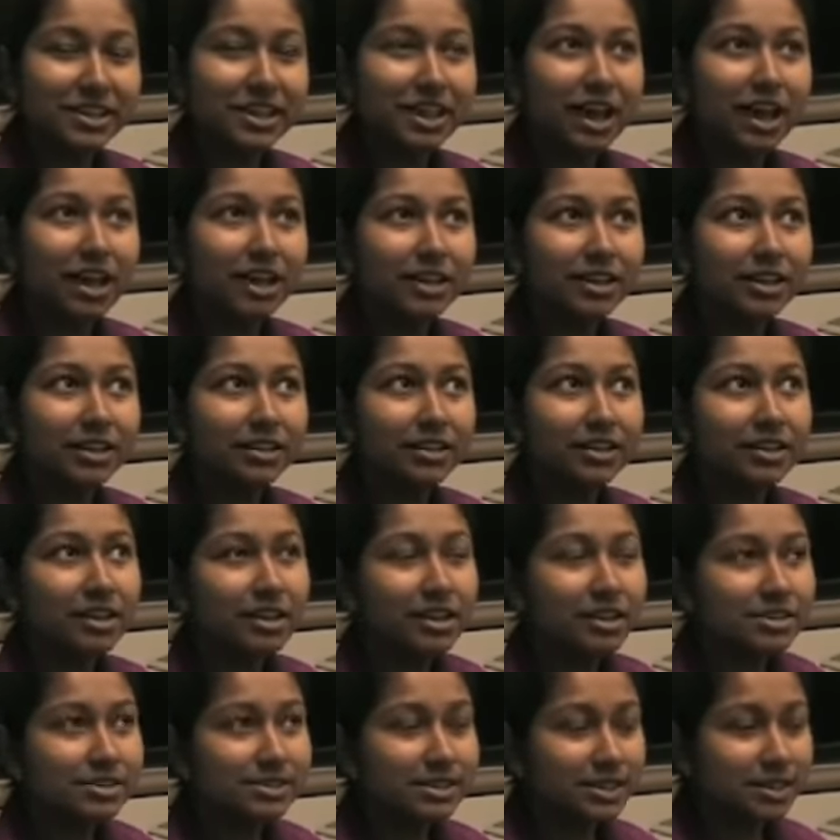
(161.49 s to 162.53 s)

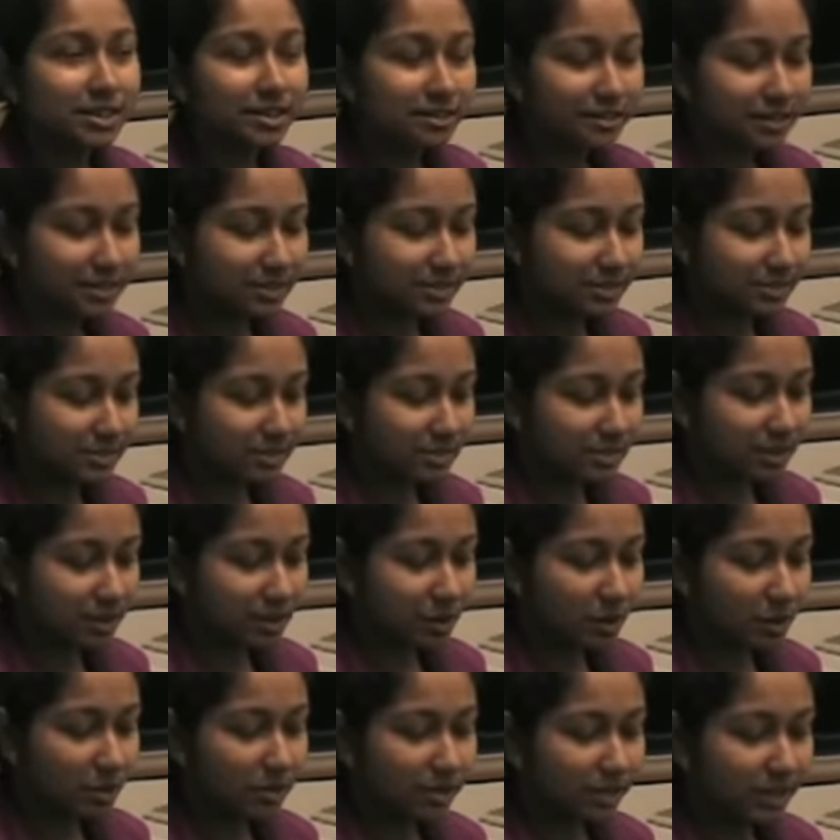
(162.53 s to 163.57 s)
The
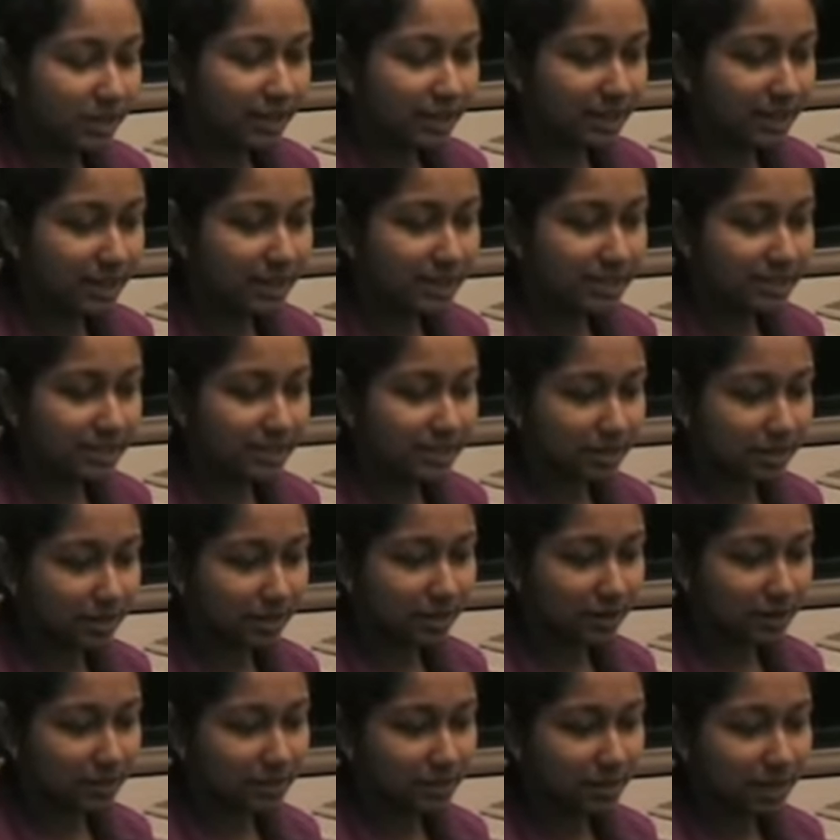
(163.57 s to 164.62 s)
whole thing is,
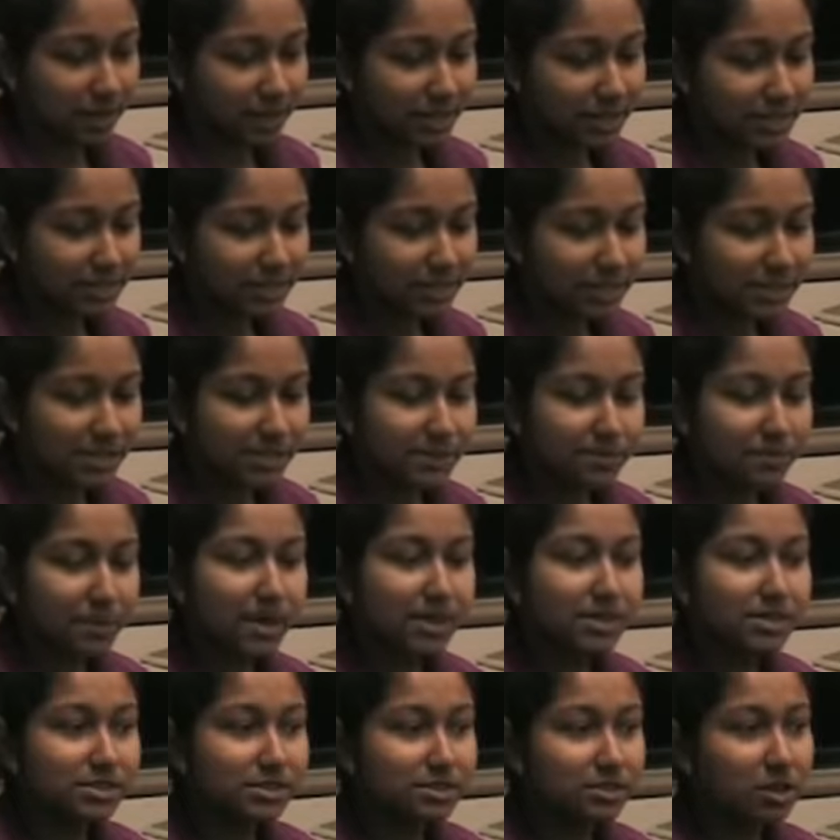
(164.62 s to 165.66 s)
the idea is
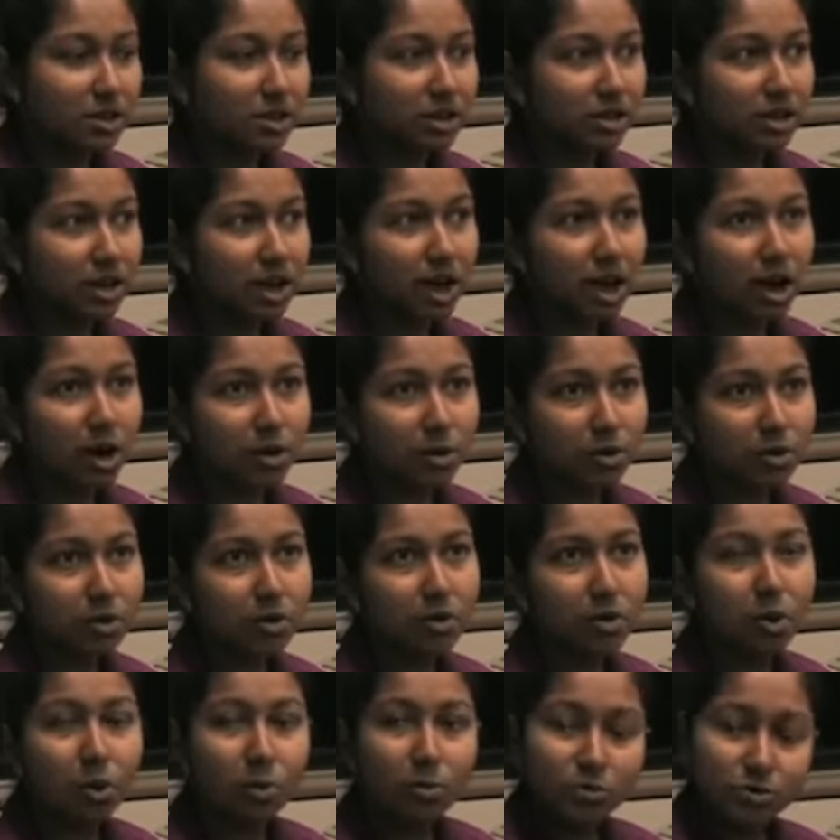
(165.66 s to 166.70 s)
based on how
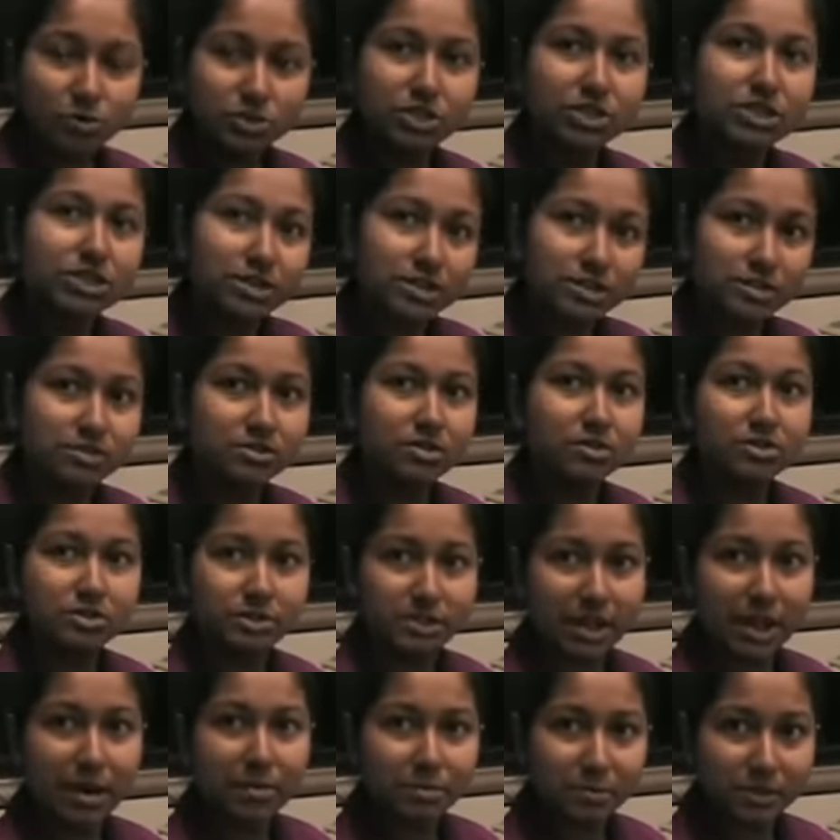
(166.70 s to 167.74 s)
homogeneous your
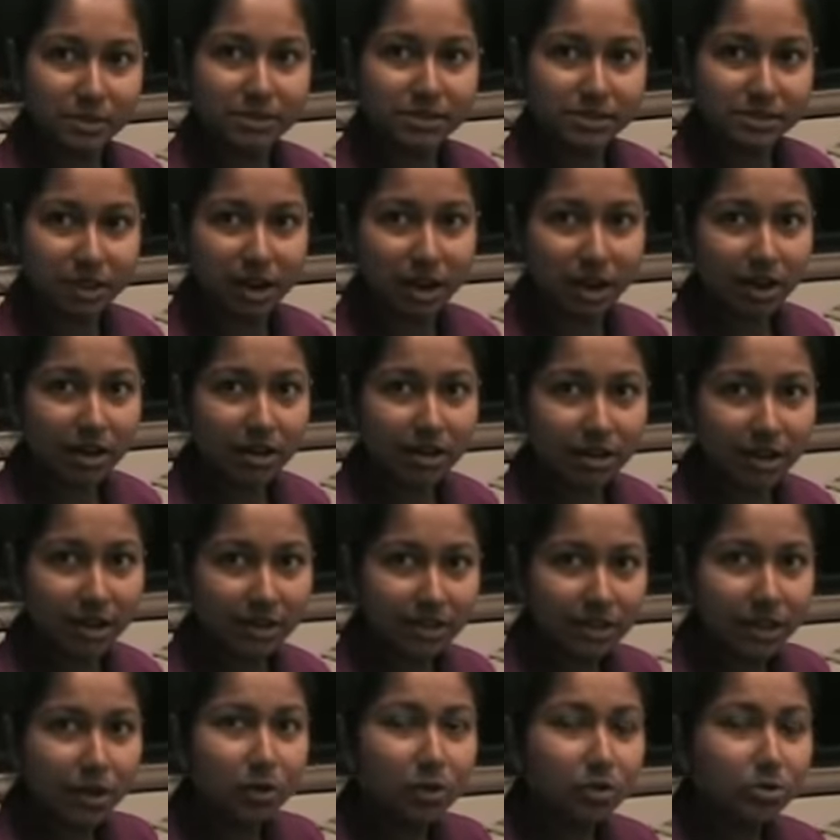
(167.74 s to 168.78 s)
samples are, and
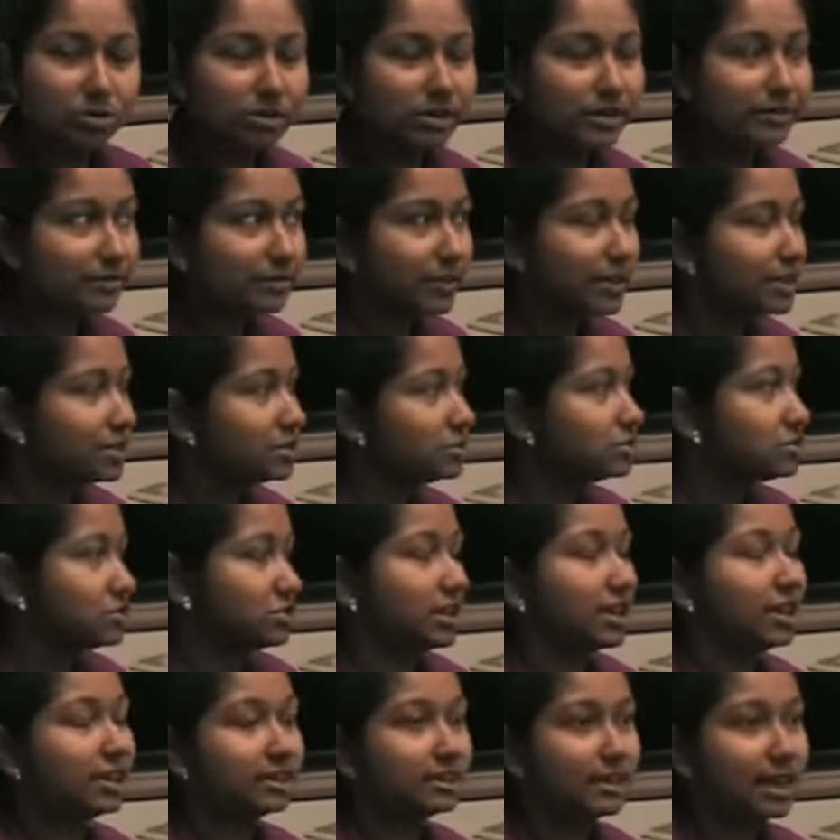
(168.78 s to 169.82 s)
the only way to
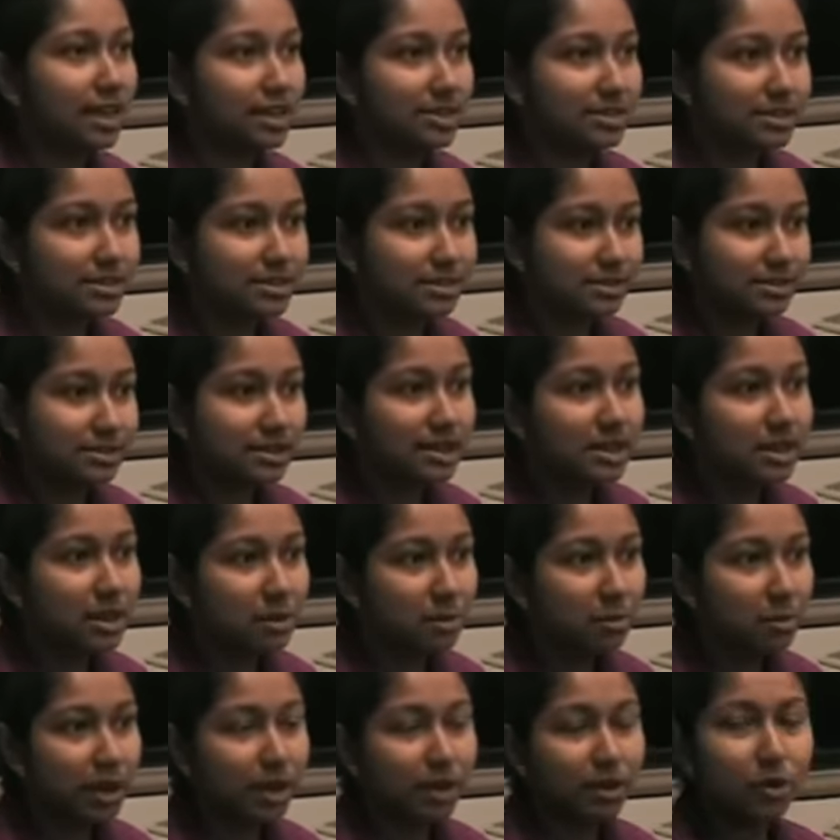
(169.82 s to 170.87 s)
check that is
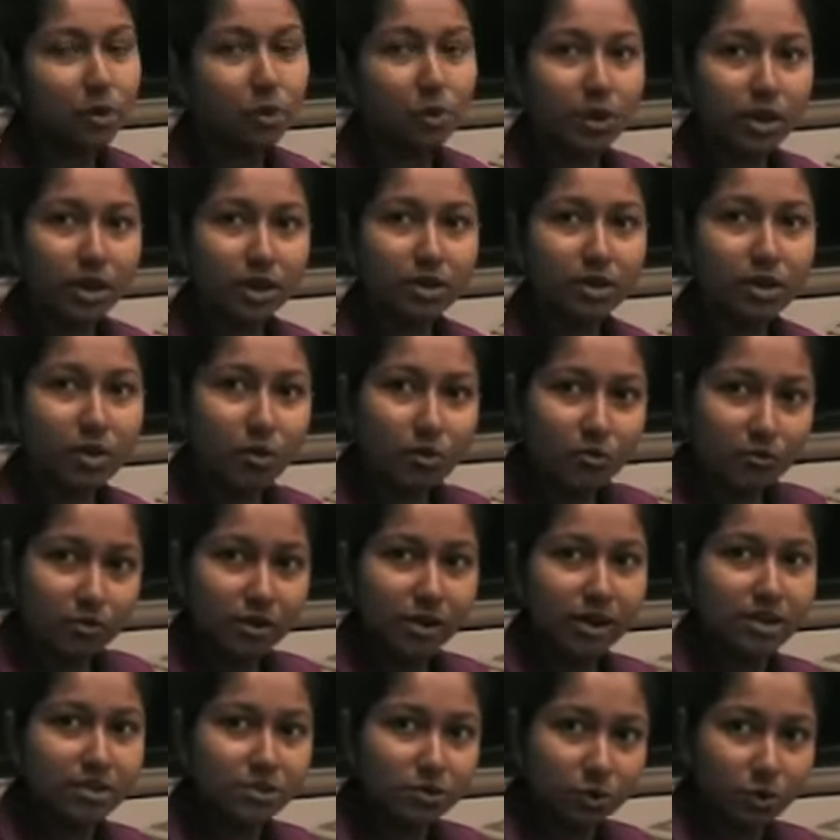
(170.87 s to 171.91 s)
by going over
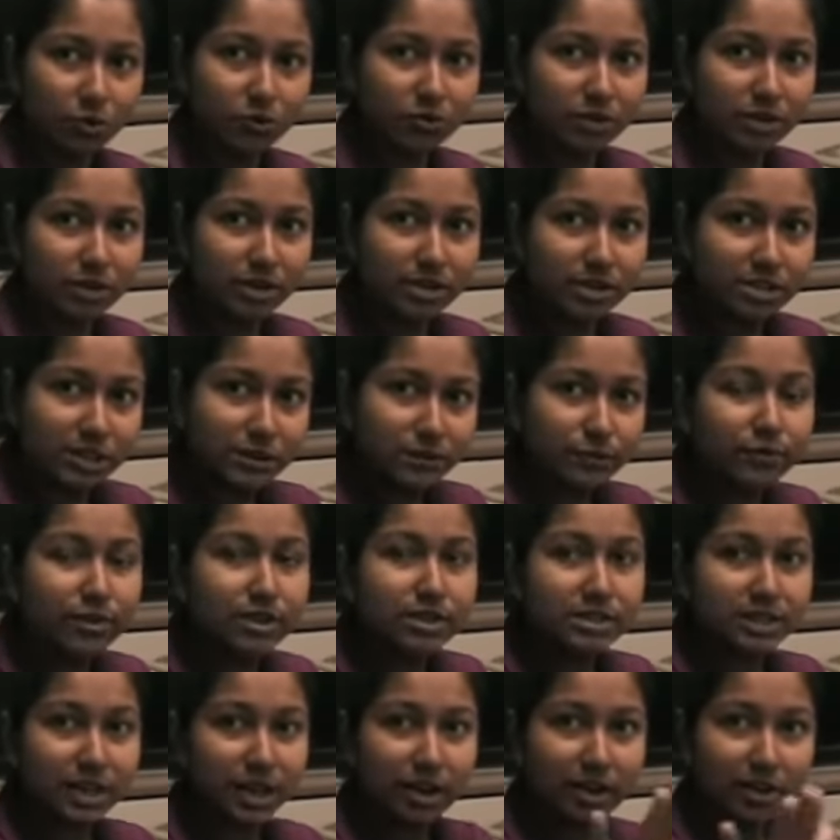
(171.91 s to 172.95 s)
and over in
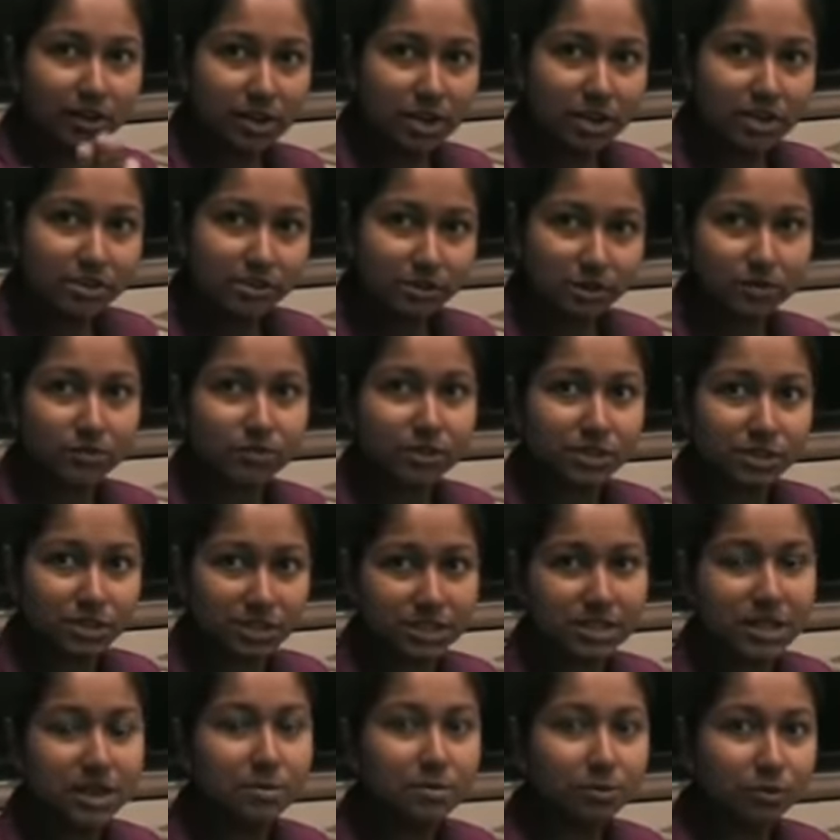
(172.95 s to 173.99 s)
different areas of the
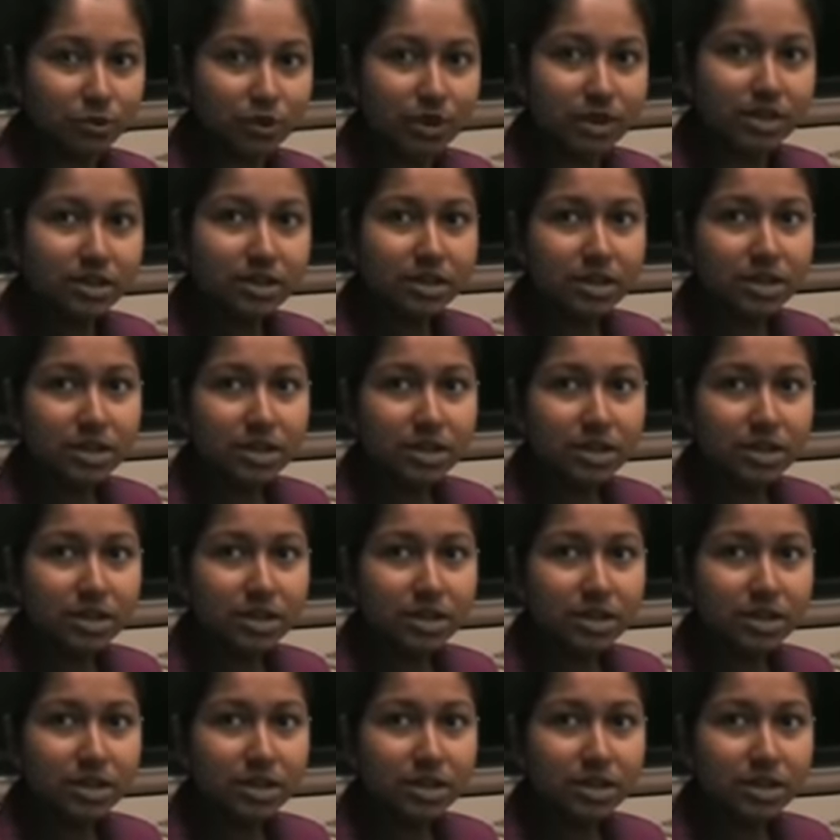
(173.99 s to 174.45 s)
TEM grid.